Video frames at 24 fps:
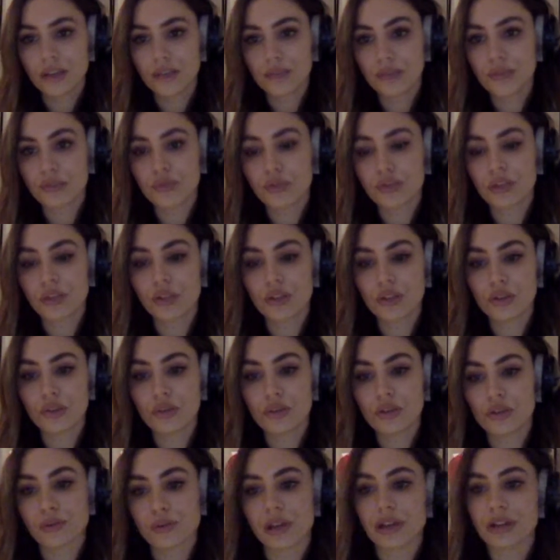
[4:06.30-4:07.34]
between you
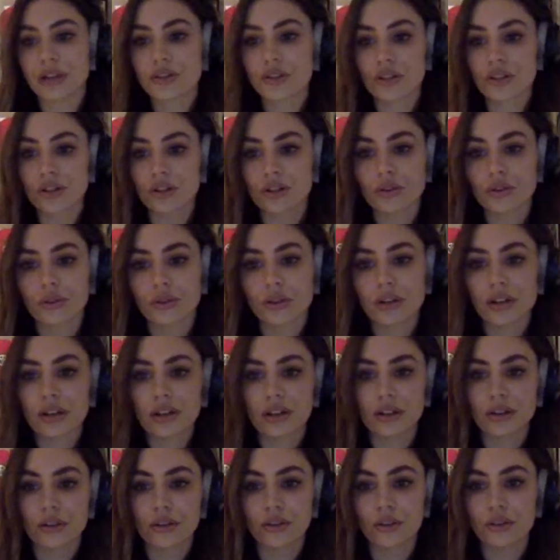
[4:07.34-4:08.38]
and your manager
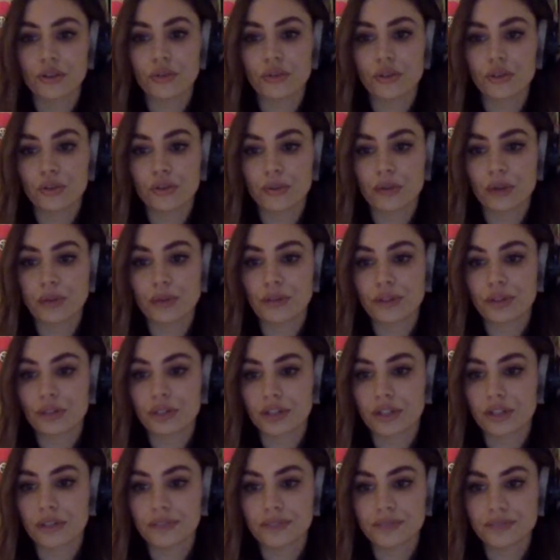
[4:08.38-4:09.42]
or or you and your
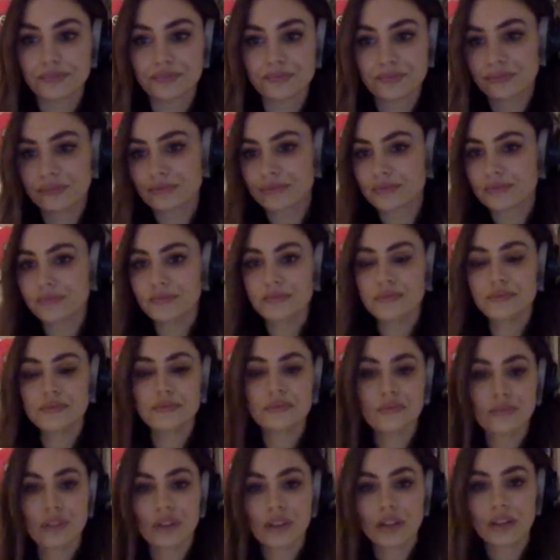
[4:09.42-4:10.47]
publisher.
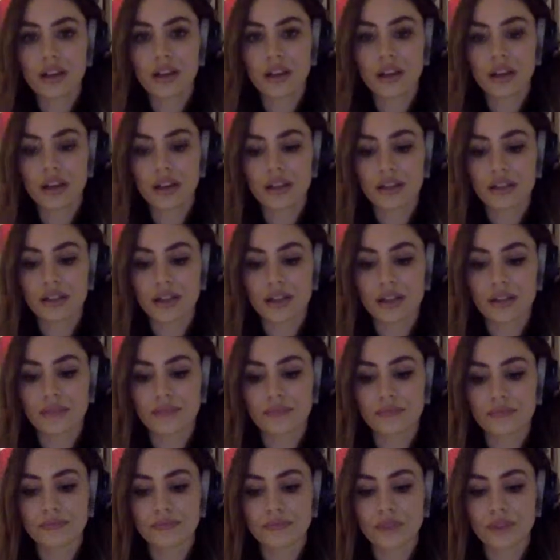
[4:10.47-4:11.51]
And
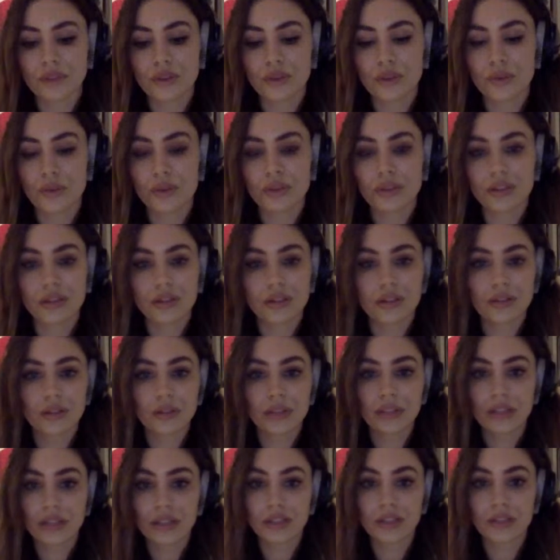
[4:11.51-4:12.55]
um, they're the ones that are going to be
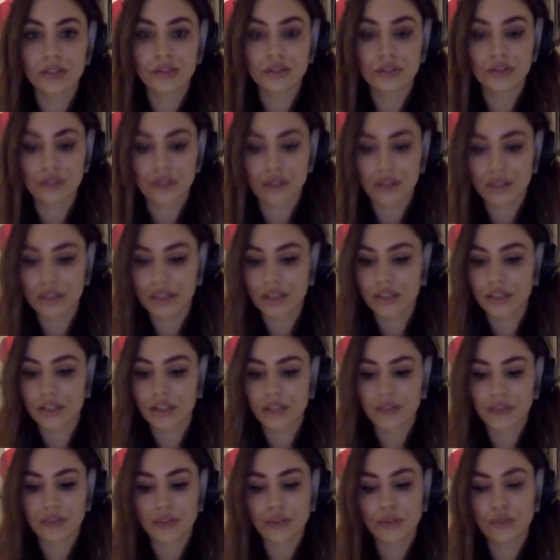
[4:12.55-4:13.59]
listening to your songs and
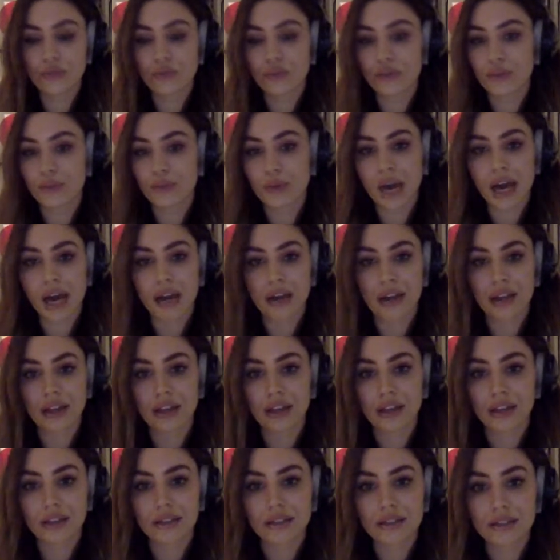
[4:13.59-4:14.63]
giving you feedback,
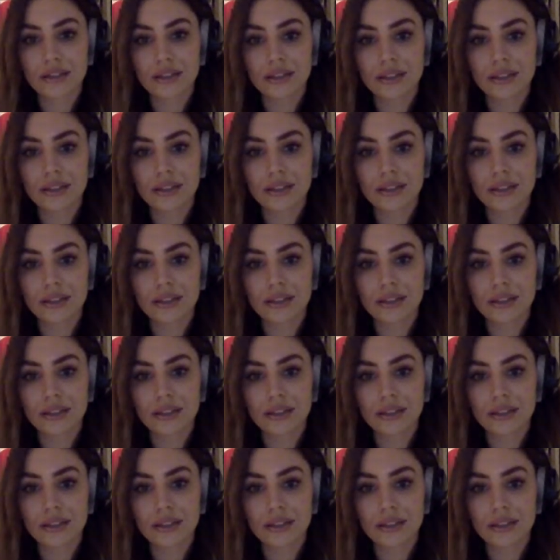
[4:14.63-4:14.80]
and